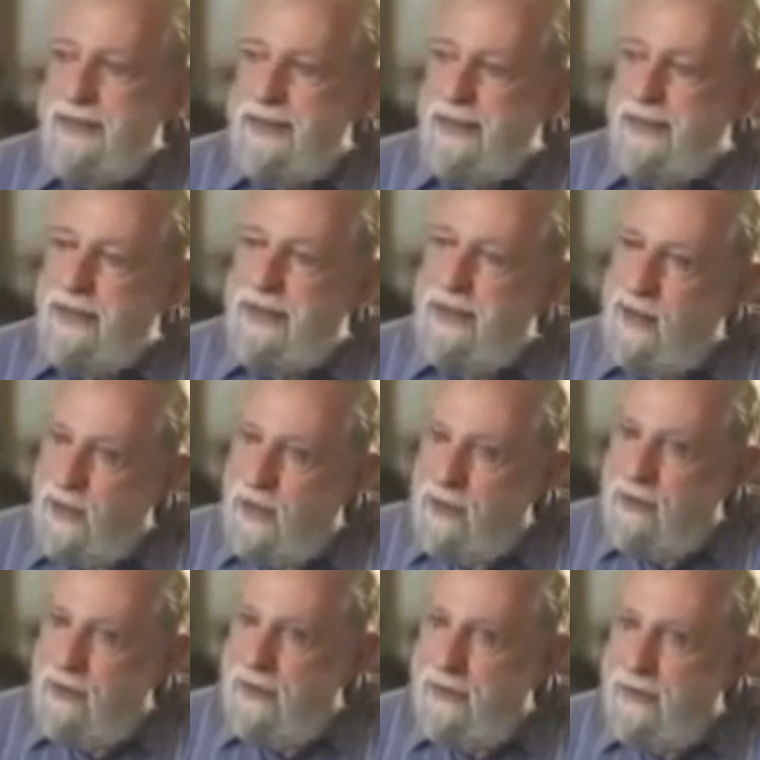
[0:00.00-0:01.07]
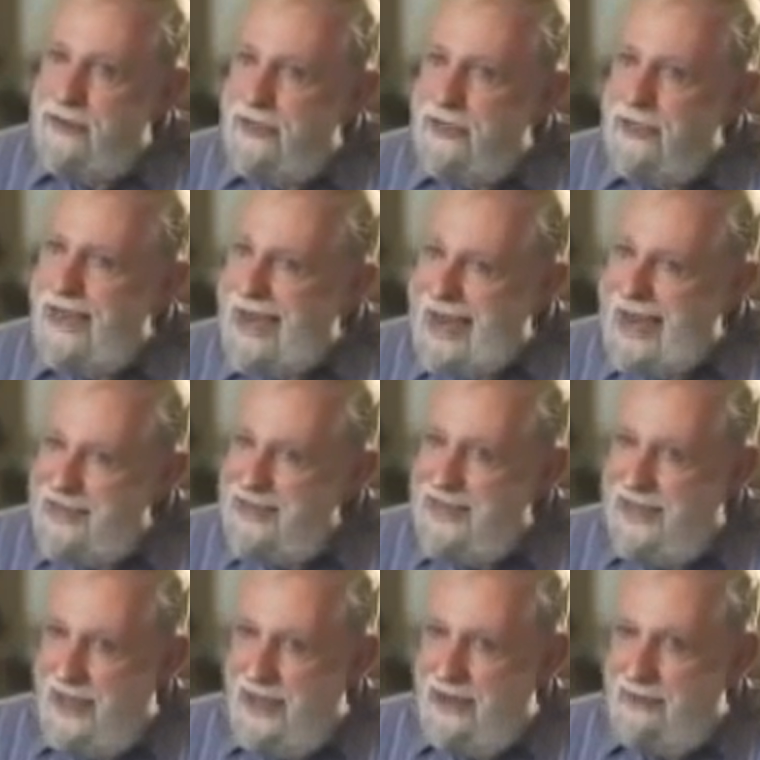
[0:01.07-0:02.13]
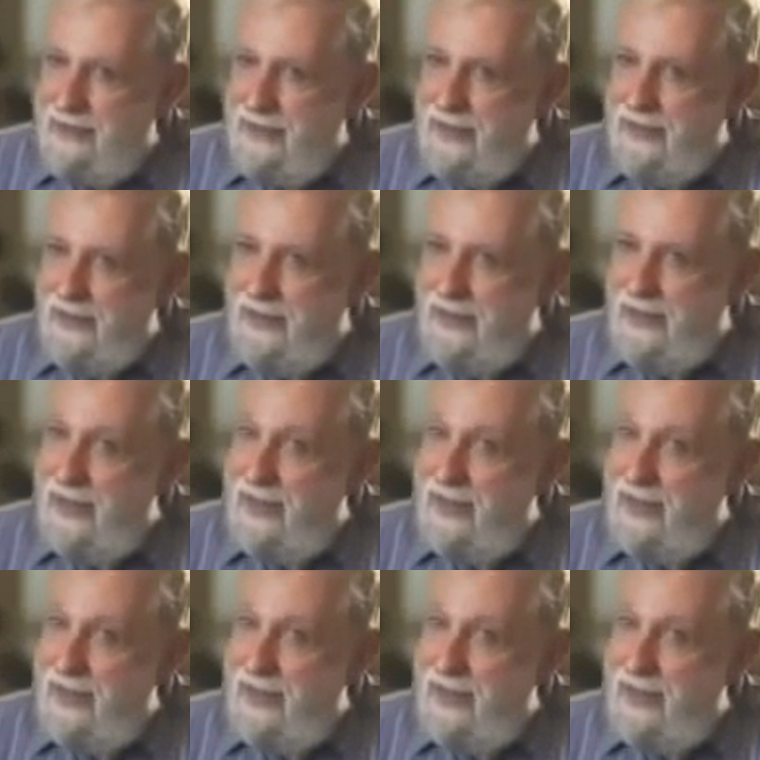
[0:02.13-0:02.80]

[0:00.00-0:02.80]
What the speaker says: So a normal person has that ability,